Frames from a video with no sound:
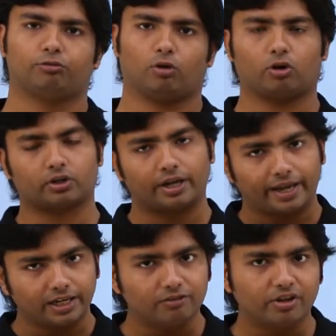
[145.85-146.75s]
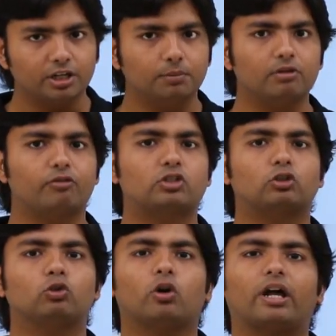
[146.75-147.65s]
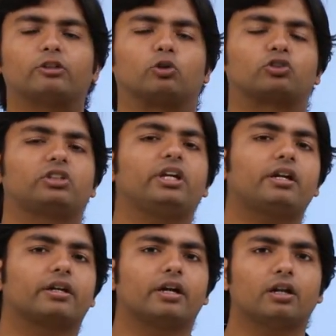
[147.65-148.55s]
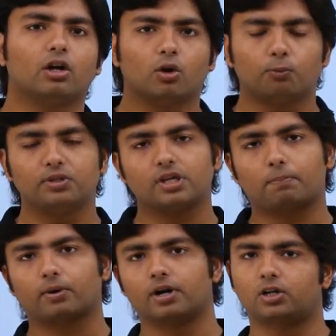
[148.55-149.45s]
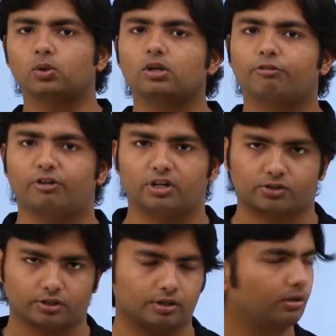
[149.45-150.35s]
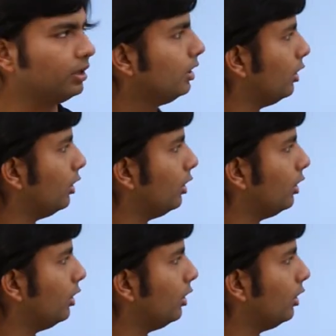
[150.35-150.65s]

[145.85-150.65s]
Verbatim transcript: or any variable which is not associated with a particular function